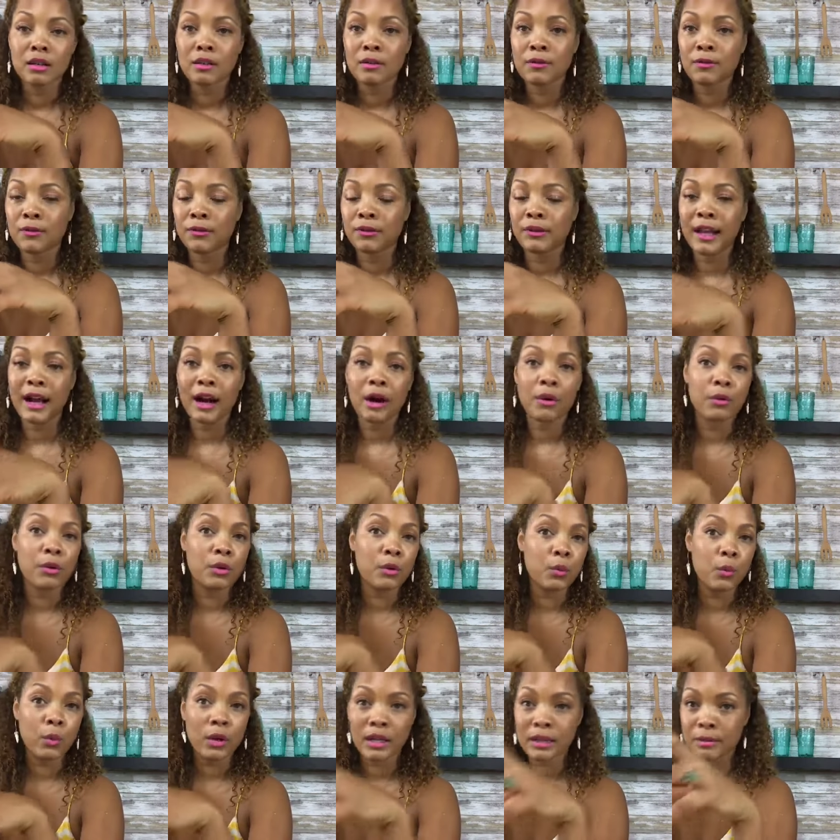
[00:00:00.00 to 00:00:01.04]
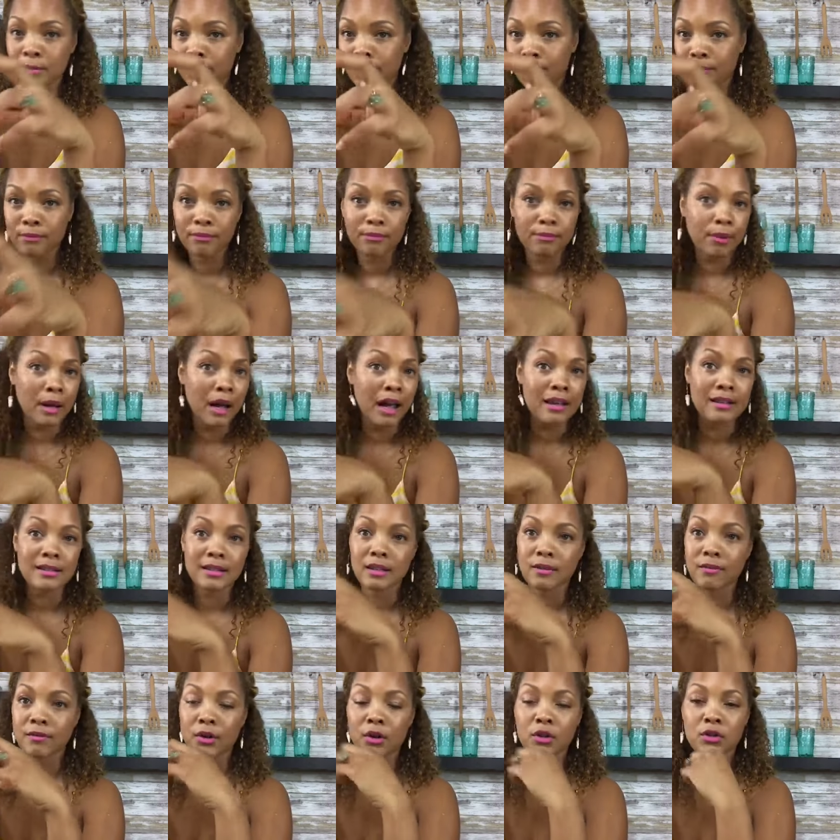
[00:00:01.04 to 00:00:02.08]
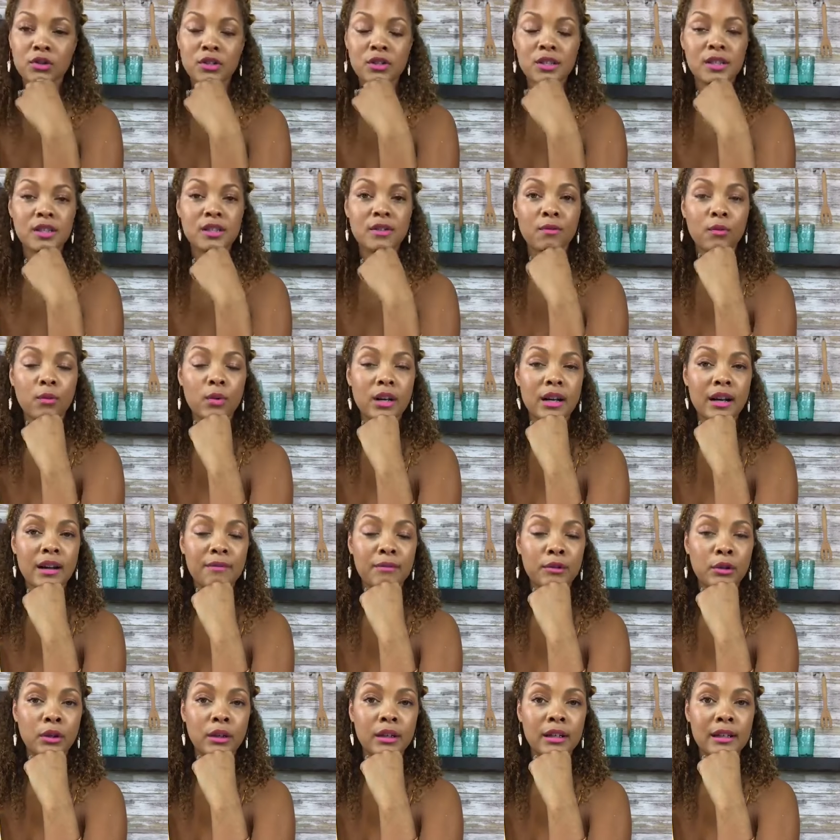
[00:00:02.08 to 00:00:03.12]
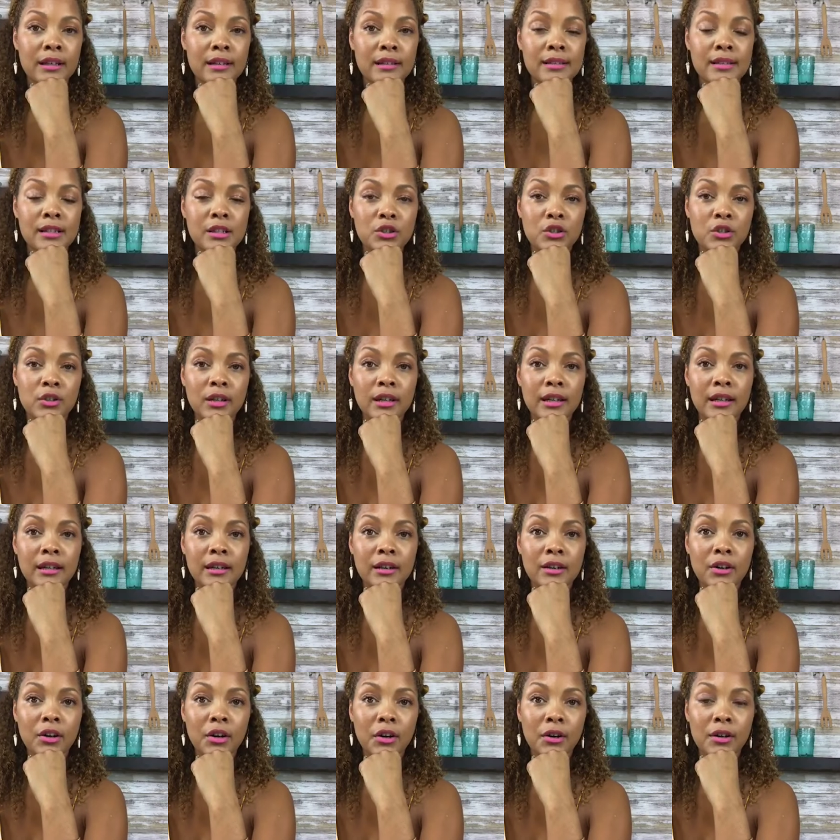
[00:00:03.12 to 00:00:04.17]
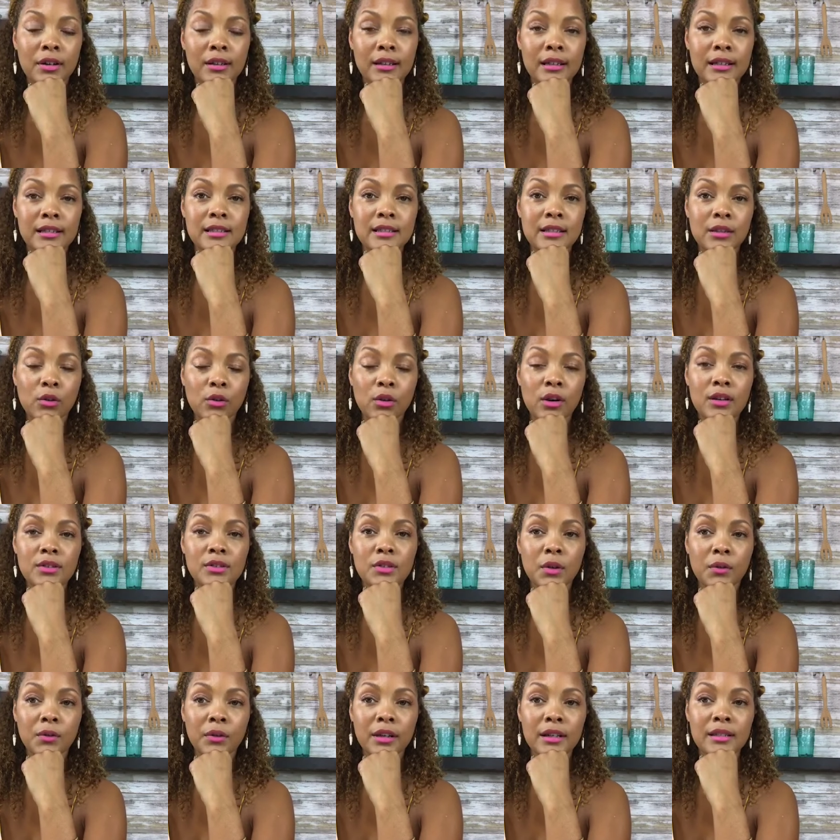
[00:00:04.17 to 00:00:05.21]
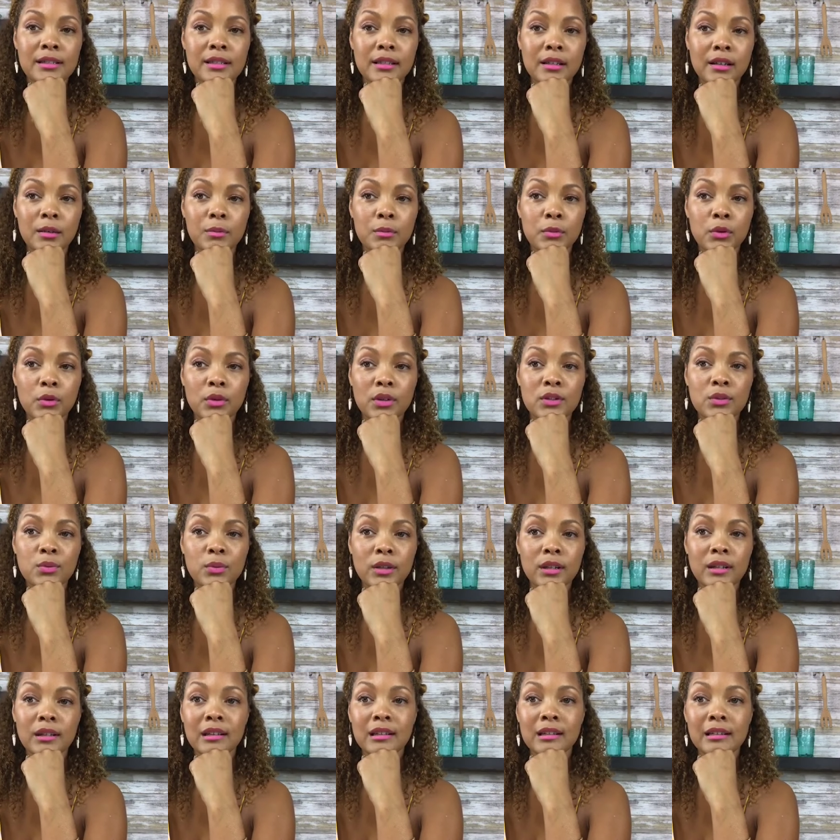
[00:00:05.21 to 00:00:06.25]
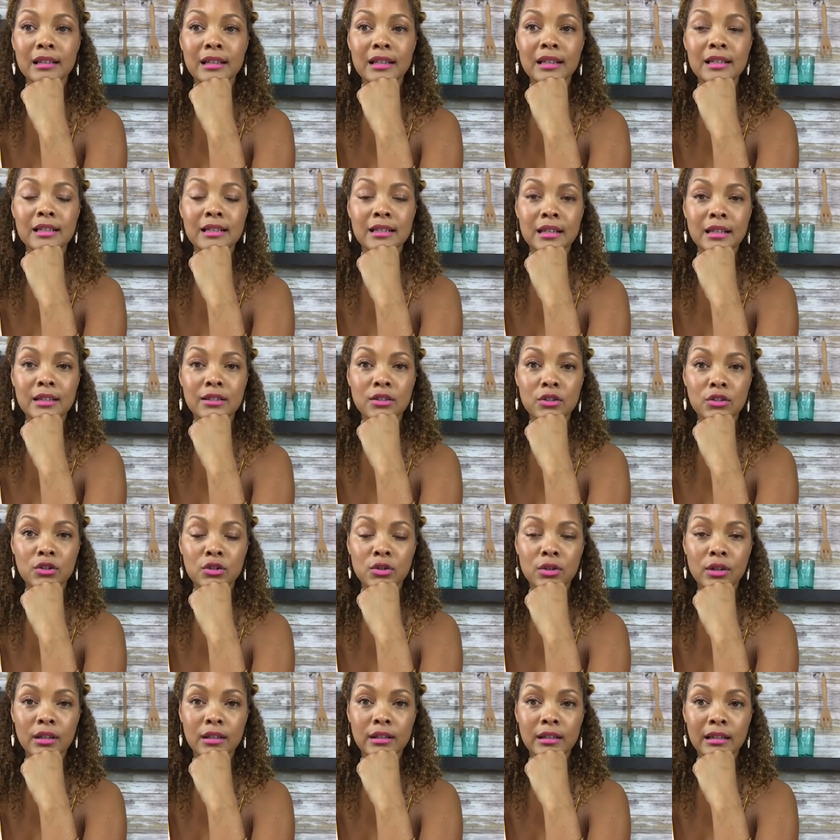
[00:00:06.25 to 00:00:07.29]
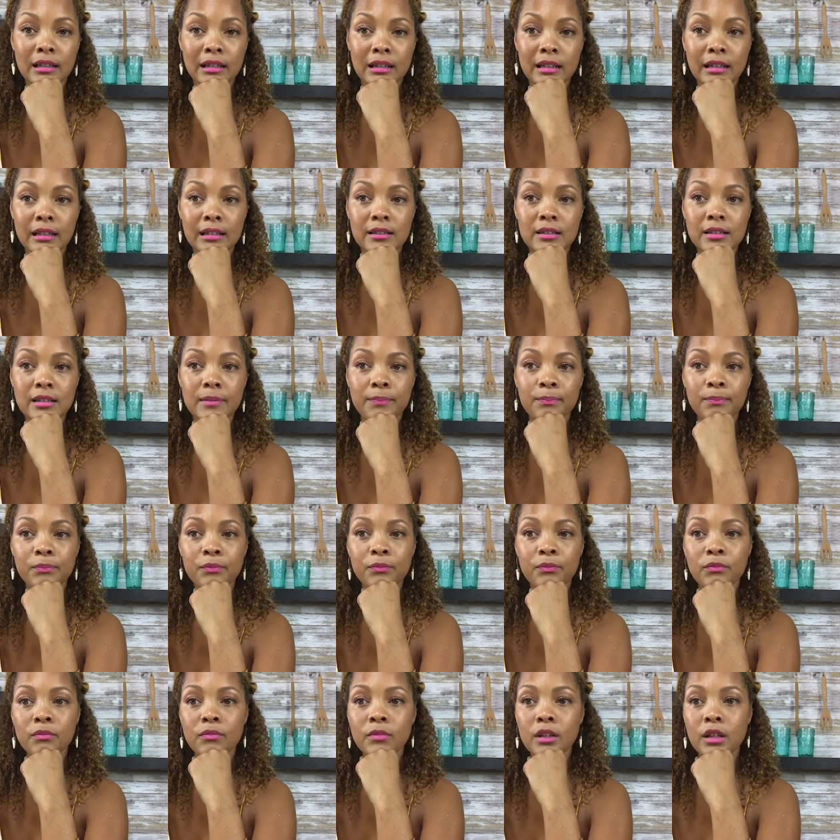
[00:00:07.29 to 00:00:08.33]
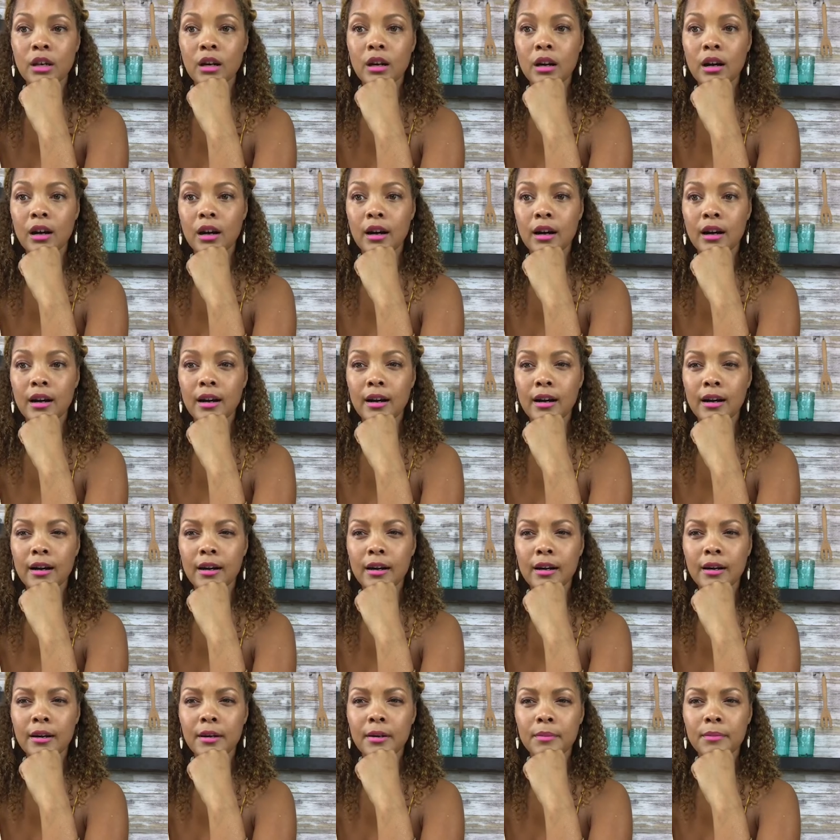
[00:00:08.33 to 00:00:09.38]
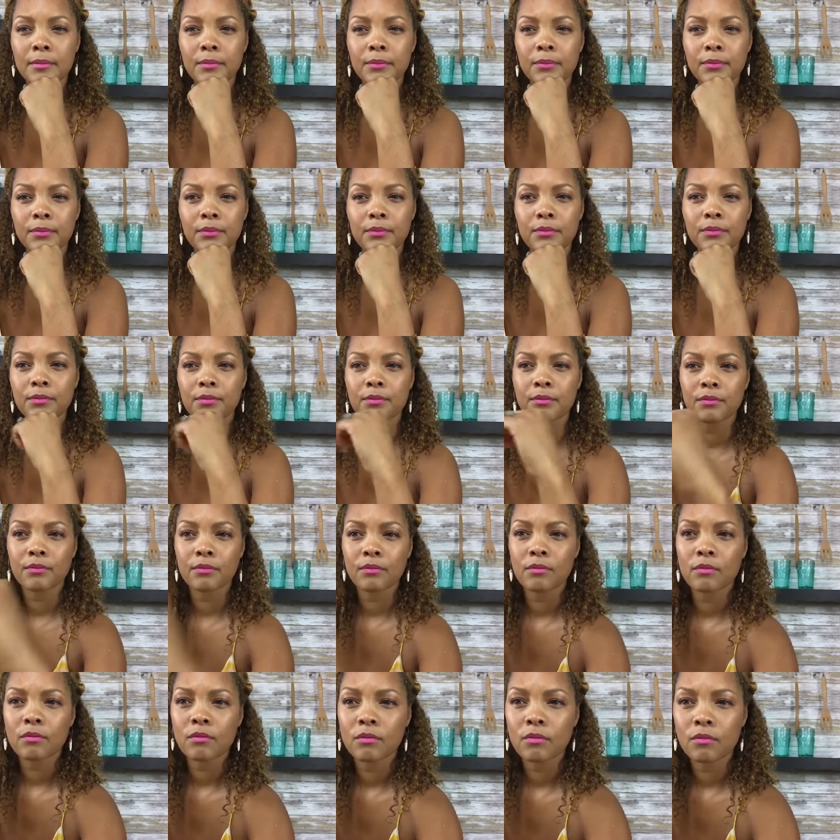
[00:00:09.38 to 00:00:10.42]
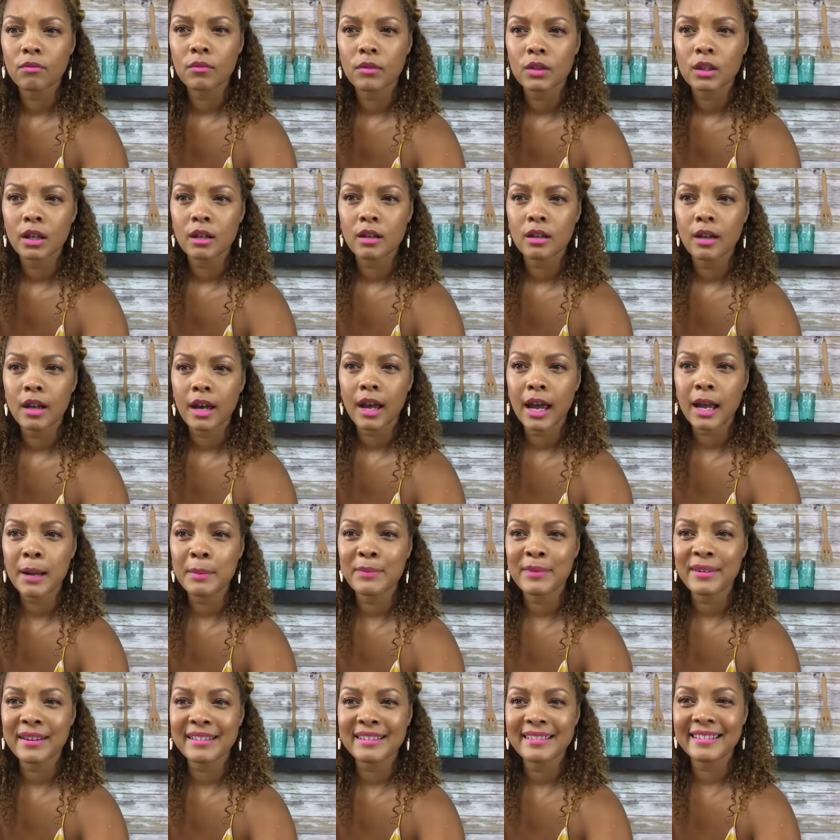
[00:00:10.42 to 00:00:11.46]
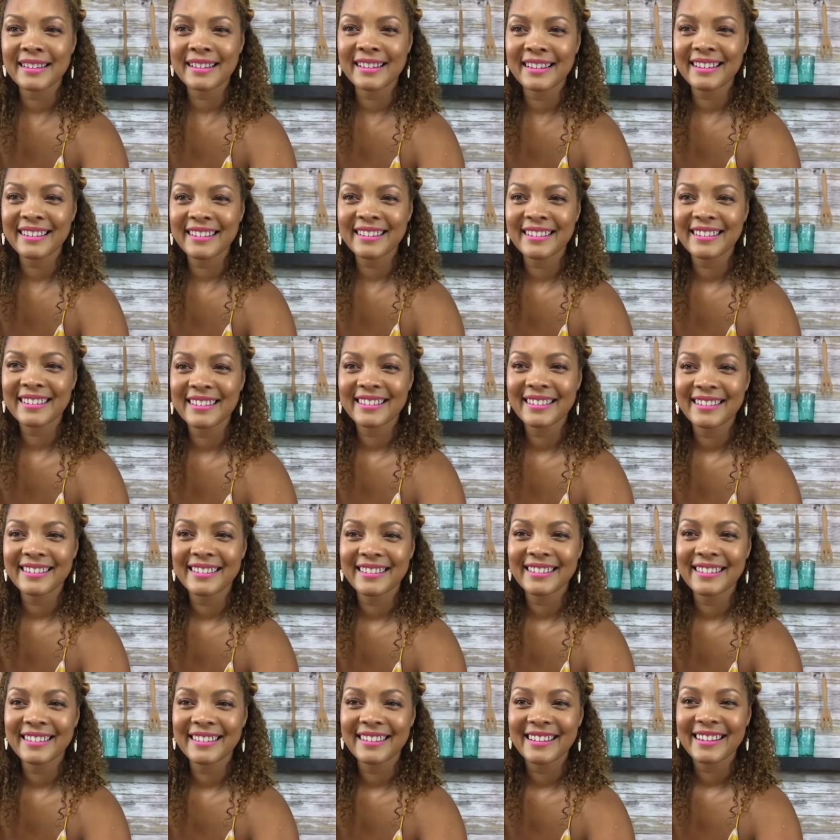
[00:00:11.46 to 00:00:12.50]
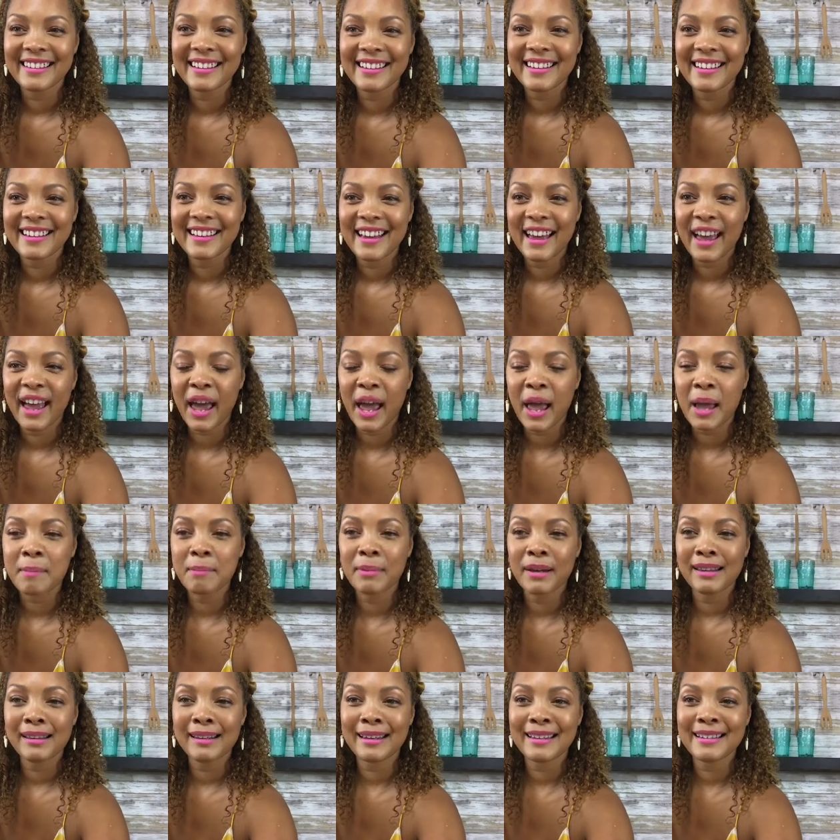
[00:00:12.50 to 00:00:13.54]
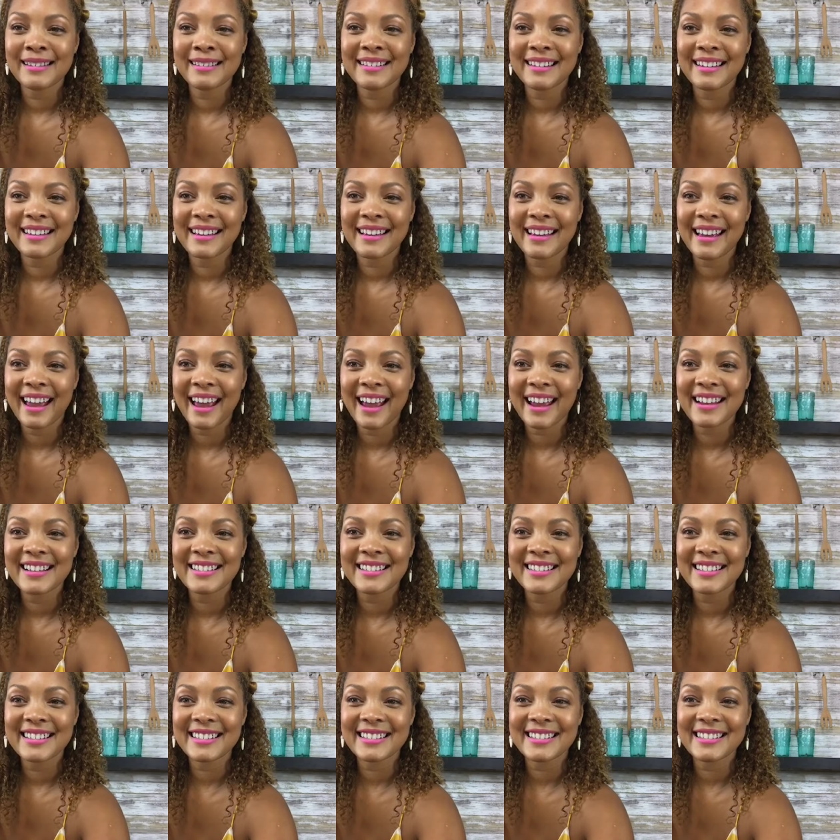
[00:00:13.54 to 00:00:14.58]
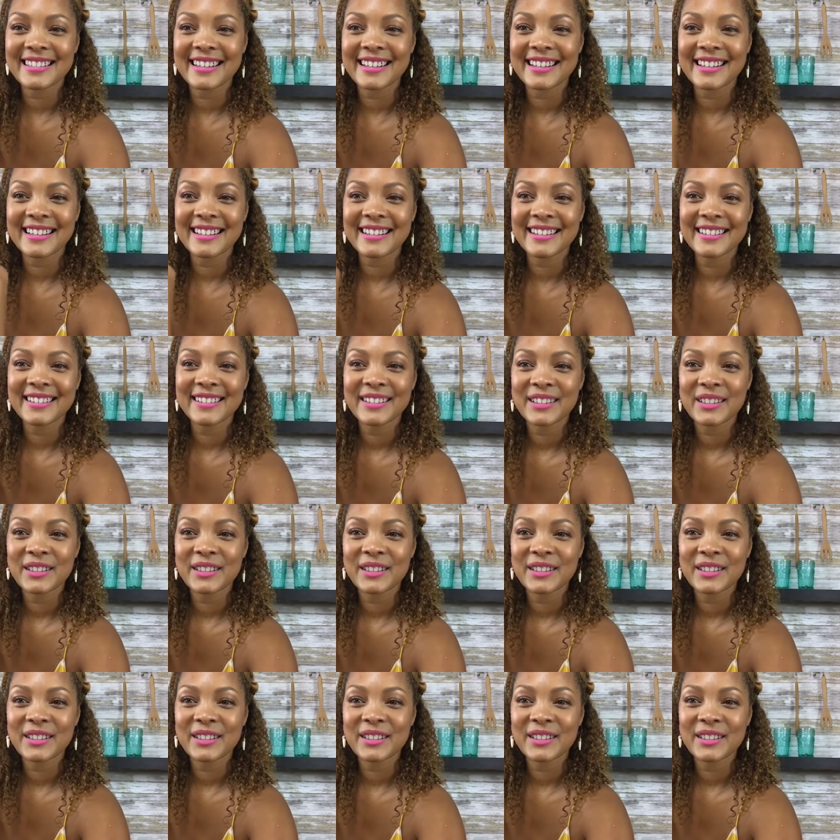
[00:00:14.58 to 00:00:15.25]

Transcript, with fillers: flour, wheat pasta versions of whatever it is that you're eating currently to cross over into kamut. It's one of the cleanest things that you can eat. Um, Hey, Brenda. Hey, Belinda. Hey, Gigi.